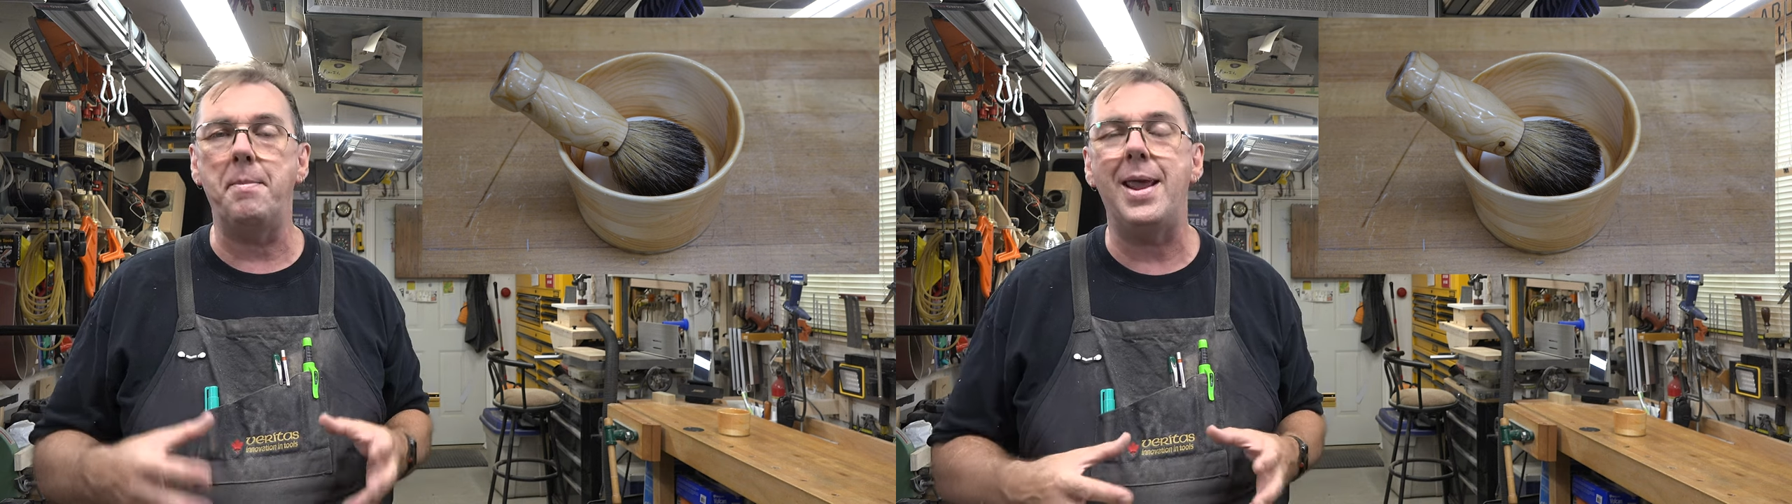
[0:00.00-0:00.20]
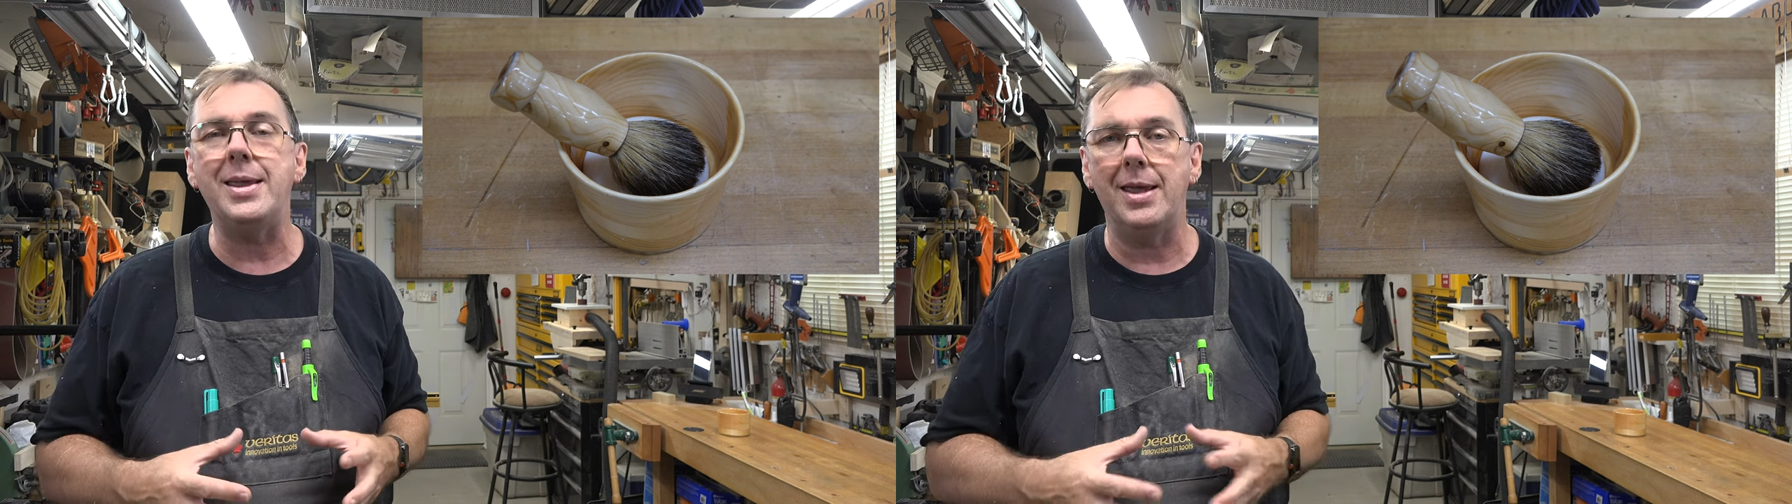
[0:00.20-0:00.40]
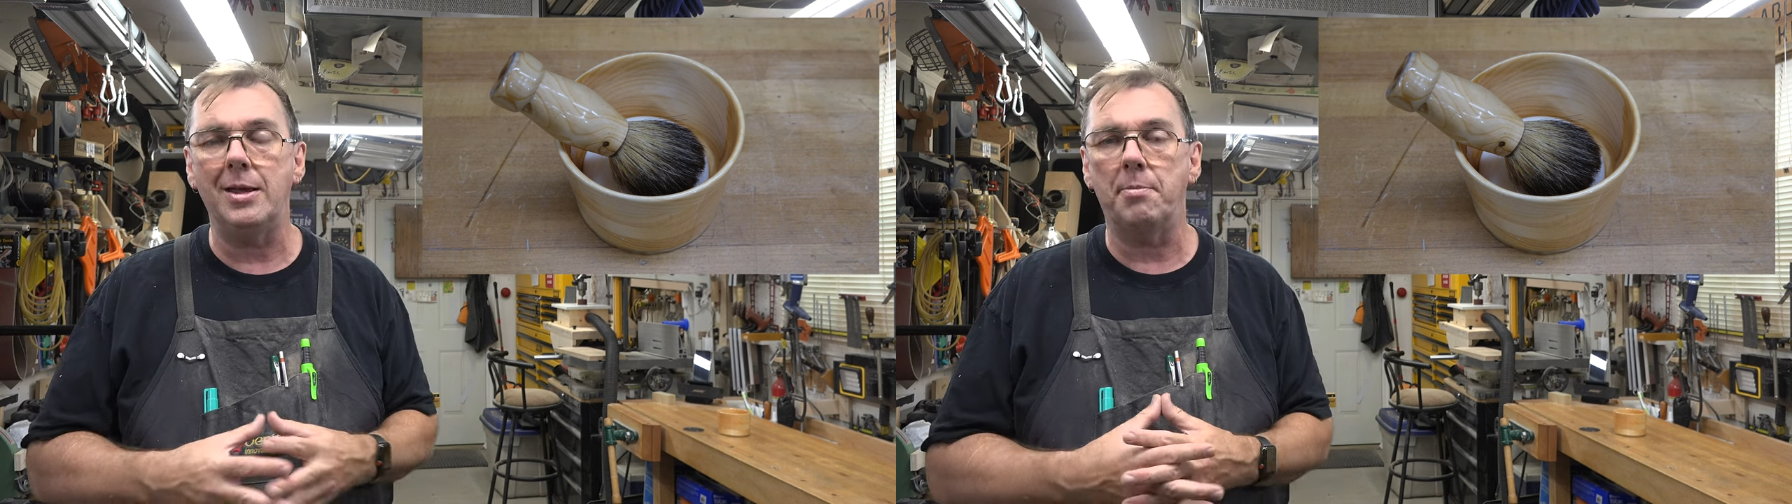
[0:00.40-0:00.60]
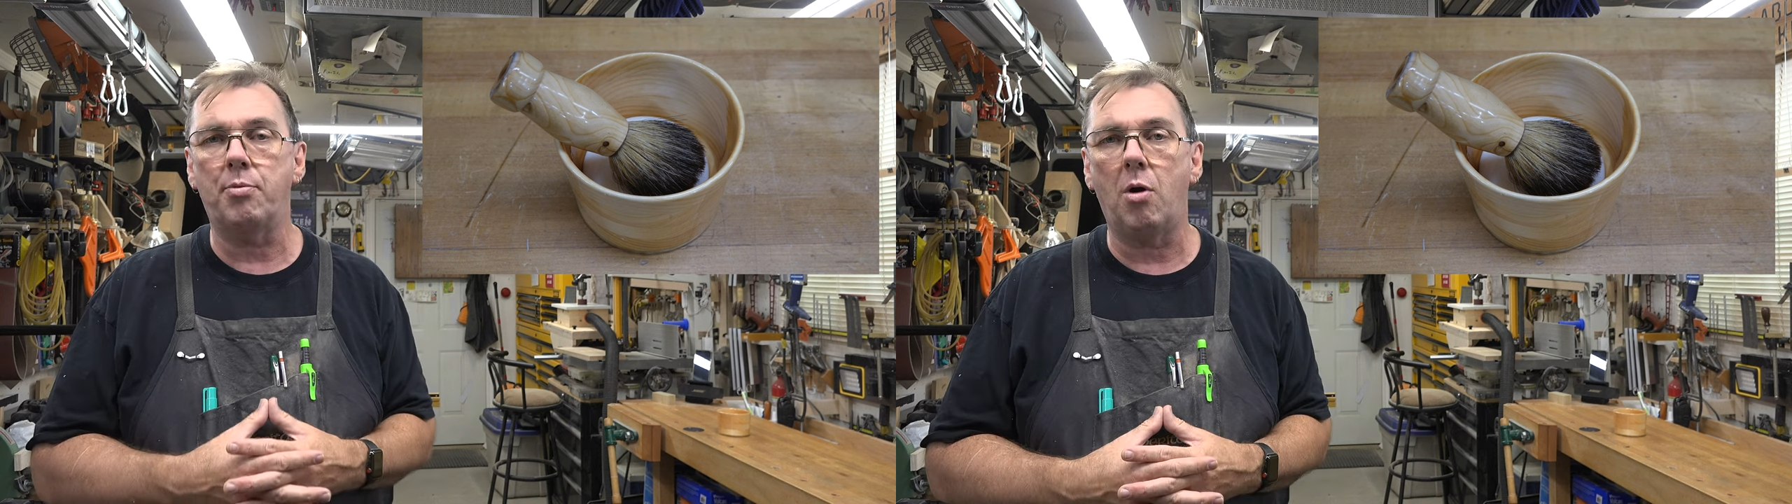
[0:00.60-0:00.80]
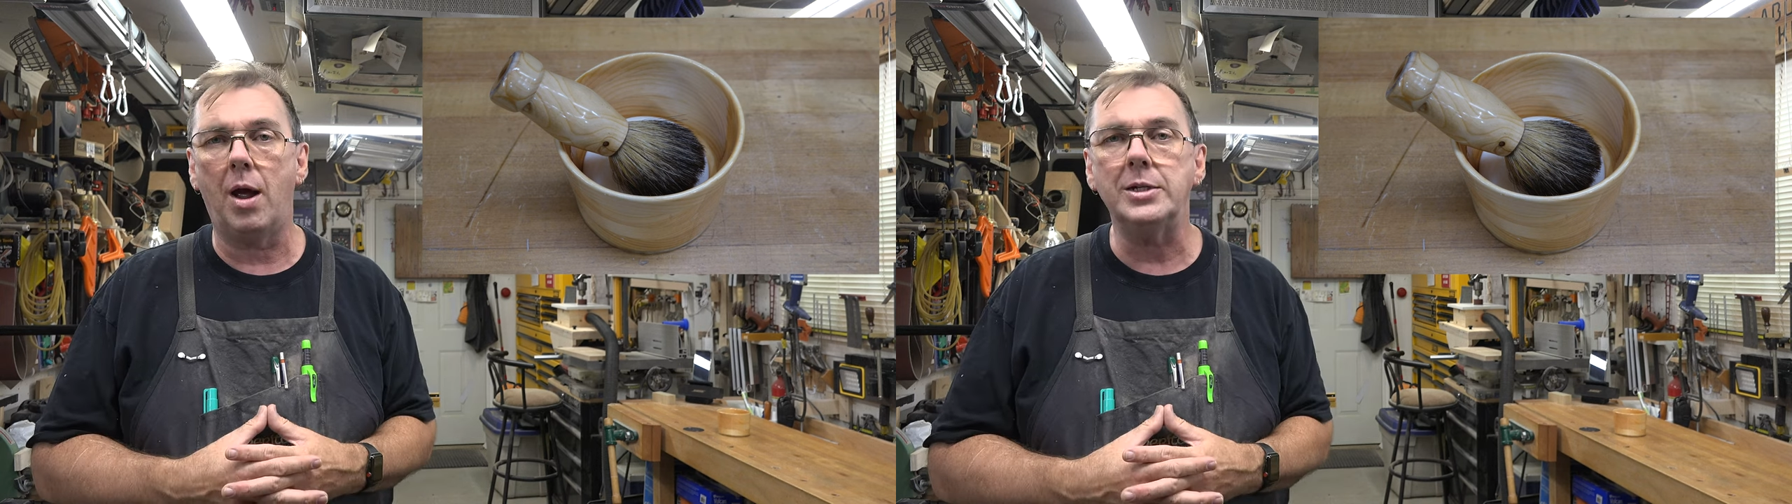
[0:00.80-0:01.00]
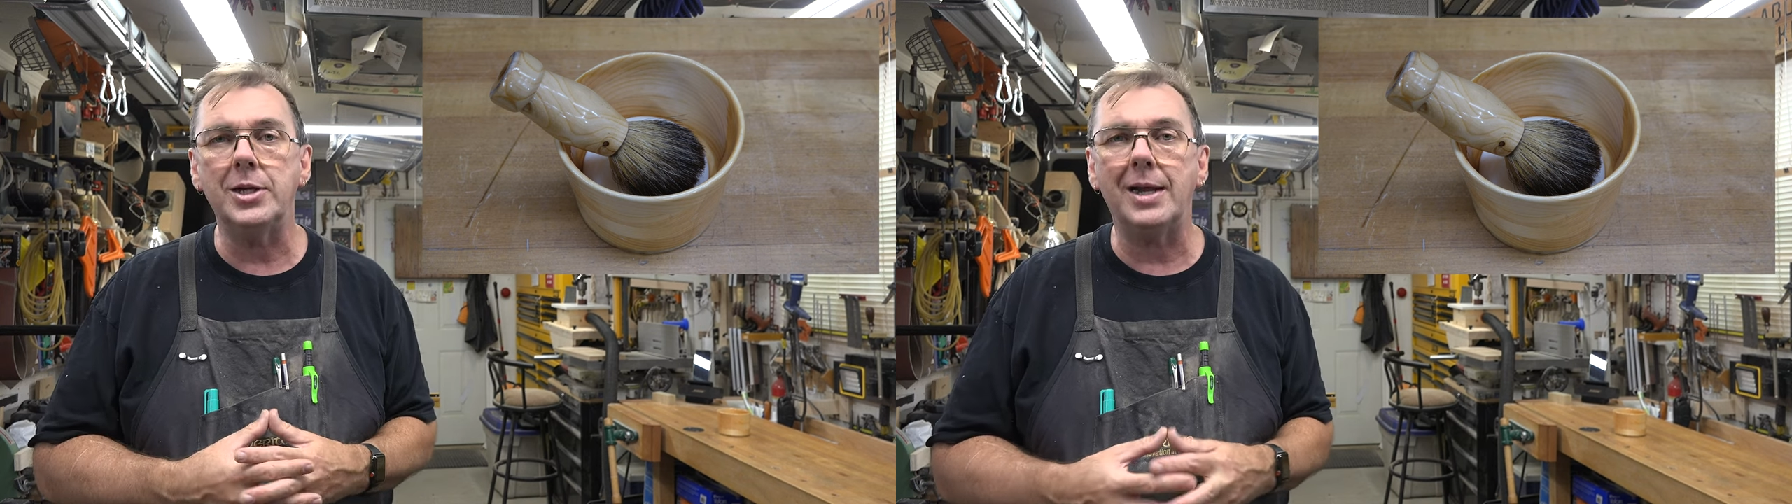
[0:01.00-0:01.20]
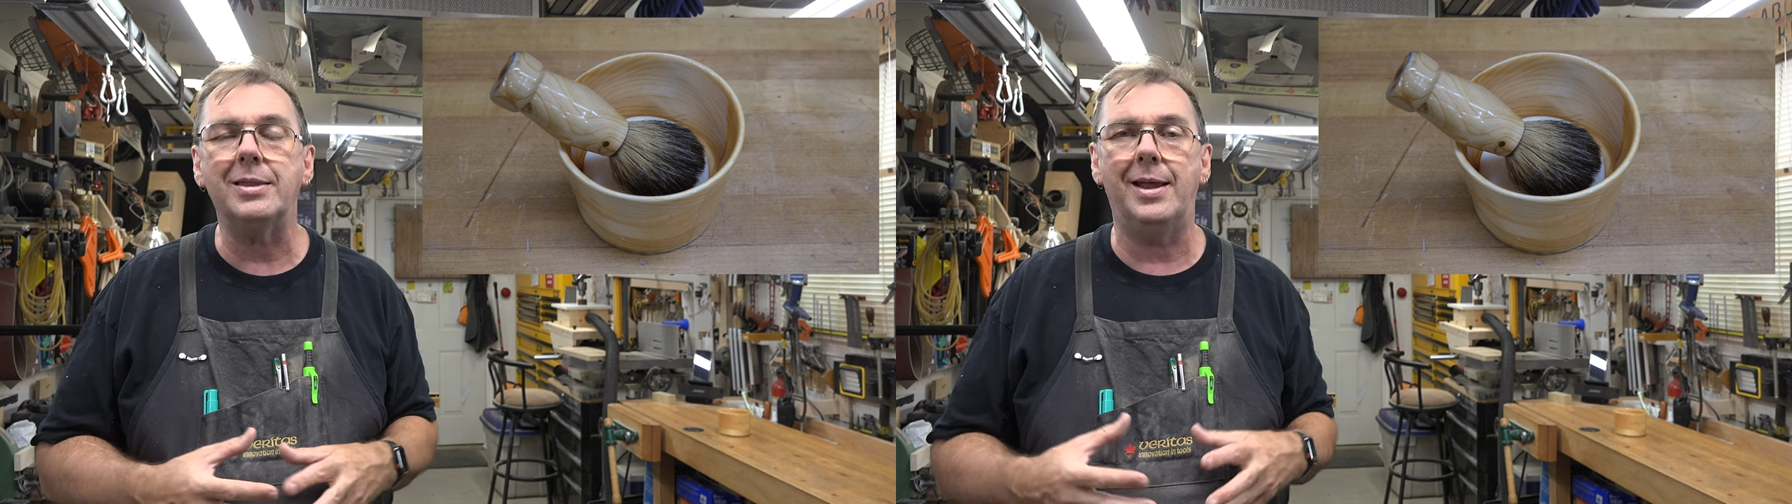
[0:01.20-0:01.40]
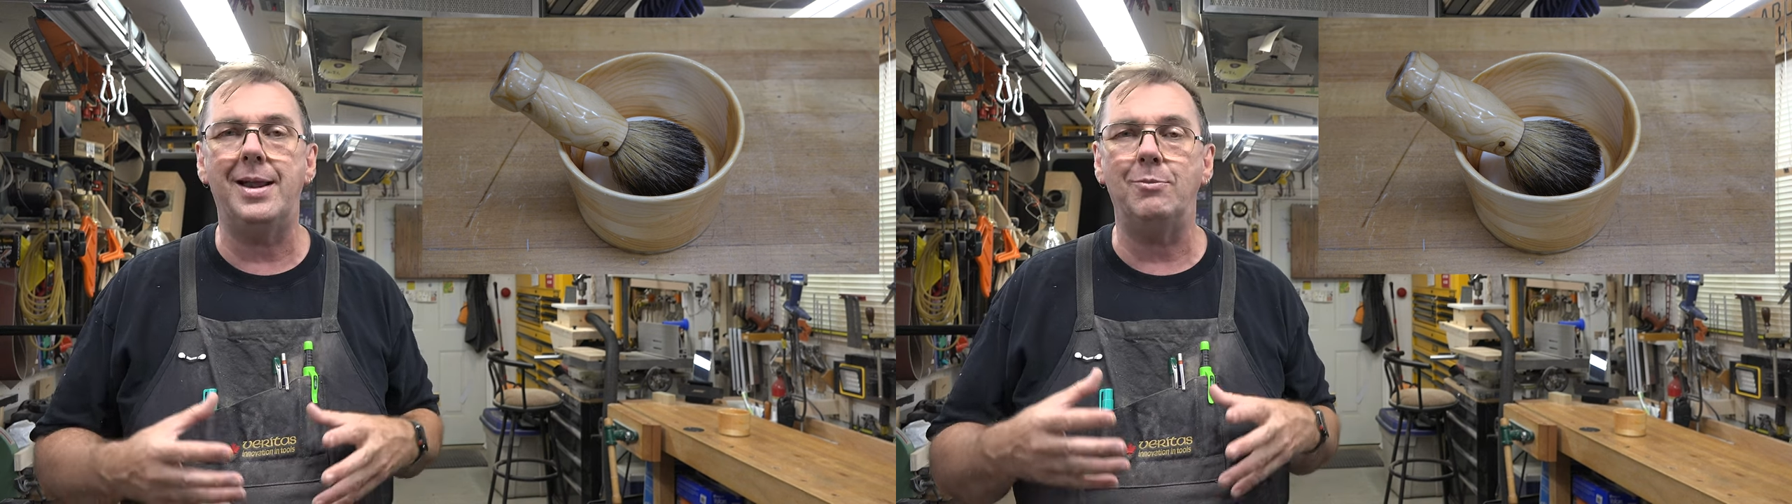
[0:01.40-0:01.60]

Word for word: making a project that